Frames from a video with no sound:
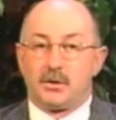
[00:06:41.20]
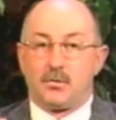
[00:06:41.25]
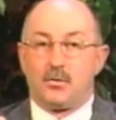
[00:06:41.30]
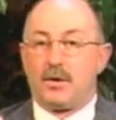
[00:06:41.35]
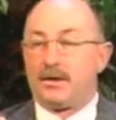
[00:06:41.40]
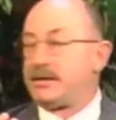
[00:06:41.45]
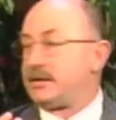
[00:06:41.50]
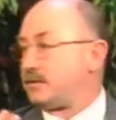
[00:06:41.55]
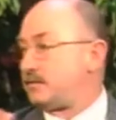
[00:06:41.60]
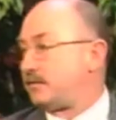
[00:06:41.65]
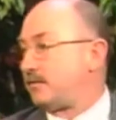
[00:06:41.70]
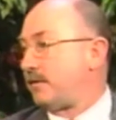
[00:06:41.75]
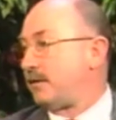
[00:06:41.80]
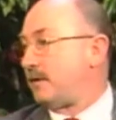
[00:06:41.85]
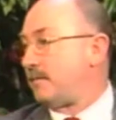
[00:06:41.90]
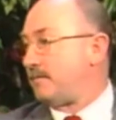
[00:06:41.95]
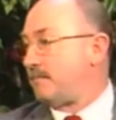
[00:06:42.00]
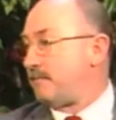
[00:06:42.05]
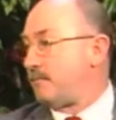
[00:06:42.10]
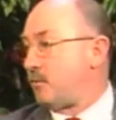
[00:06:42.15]
what does
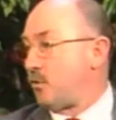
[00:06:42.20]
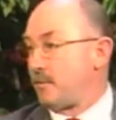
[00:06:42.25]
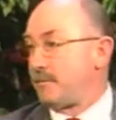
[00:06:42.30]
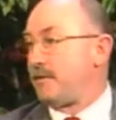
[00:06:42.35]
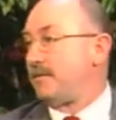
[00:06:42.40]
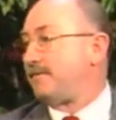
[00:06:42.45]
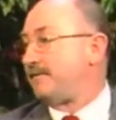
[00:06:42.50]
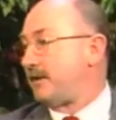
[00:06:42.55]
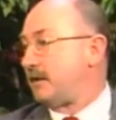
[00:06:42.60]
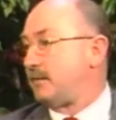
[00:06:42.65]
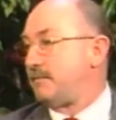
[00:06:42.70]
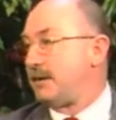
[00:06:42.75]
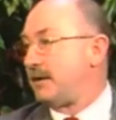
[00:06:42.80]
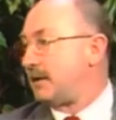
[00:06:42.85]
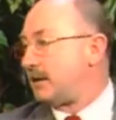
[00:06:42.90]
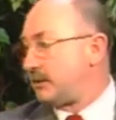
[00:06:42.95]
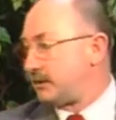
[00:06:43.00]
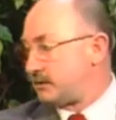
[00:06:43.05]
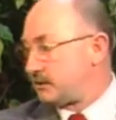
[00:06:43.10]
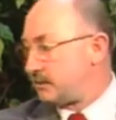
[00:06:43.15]
Mormon
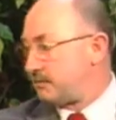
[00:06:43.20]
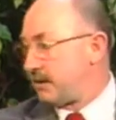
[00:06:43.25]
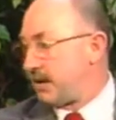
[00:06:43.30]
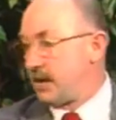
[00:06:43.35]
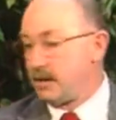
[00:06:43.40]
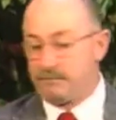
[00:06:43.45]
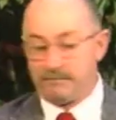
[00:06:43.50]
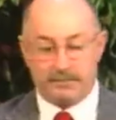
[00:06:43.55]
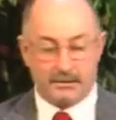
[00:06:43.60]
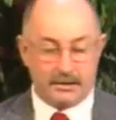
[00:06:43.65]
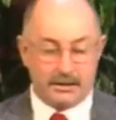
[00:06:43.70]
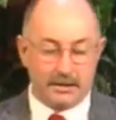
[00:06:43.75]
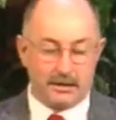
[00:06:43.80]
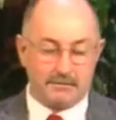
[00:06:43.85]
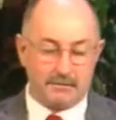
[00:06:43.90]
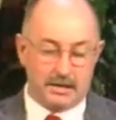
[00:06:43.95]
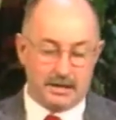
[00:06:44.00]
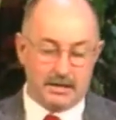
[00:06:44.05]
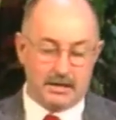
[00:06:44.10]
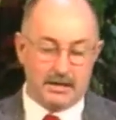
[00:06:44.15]
fundamentalism and
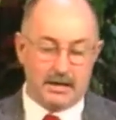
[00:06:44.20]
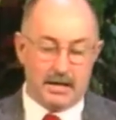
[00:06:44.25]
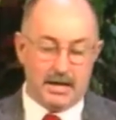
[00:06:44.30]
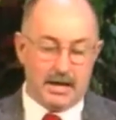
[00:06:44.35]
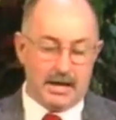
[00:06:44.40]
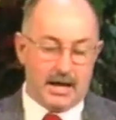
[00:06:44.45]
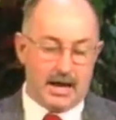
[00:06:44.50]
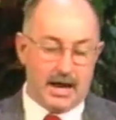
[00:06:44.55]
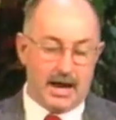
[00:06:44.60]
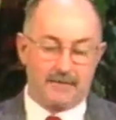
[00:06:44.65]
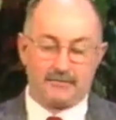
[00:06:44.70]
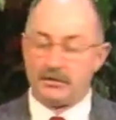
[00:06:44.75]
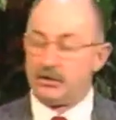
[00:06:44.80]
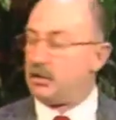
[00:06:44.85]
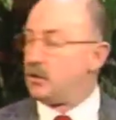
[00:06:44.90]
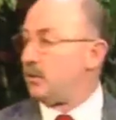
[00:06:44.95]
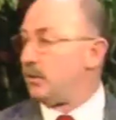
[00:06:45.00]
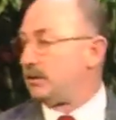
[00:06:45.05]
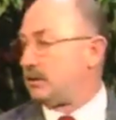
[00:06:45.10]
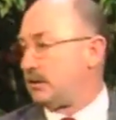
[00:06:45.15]
polygamy have to
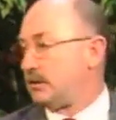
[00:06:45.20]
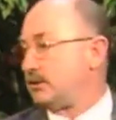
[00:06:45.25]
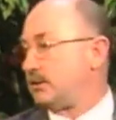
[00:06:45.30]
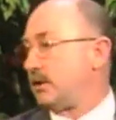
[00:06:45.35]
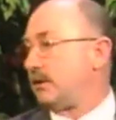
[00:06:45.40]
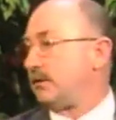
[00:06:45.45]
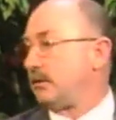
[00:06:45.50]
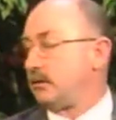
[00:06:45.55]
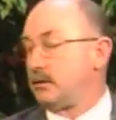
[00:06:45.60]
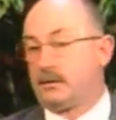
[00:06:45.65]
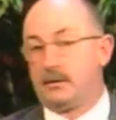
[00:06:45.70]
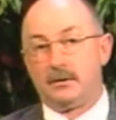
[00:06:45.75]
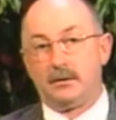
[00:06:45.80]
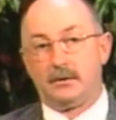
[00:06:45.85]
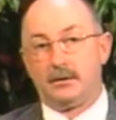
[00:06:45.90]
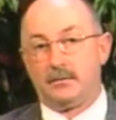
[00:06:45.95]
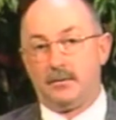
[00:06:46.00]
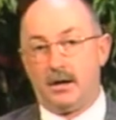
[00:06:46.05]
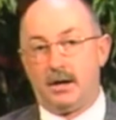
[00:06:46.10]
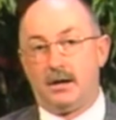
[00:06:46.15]
do with each other?
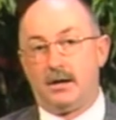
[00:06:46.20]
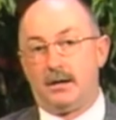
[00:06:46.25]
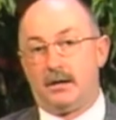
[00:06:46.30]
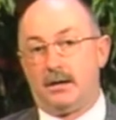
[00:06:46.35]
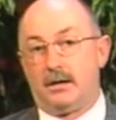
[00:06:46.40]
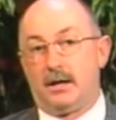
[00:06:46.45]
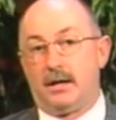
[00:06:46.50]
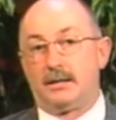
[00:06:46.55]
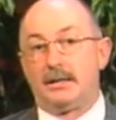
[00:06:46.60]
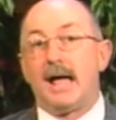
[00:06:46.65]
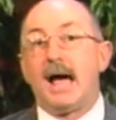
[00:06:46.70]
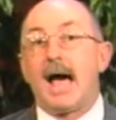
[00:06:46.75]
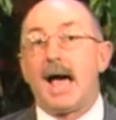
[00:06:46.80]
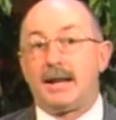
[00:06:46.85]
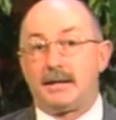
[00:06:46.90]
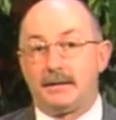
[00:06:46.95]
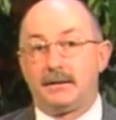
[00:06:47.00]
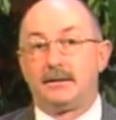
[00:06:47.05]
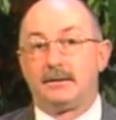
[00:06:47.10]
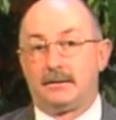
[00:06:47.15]
Well, a lot.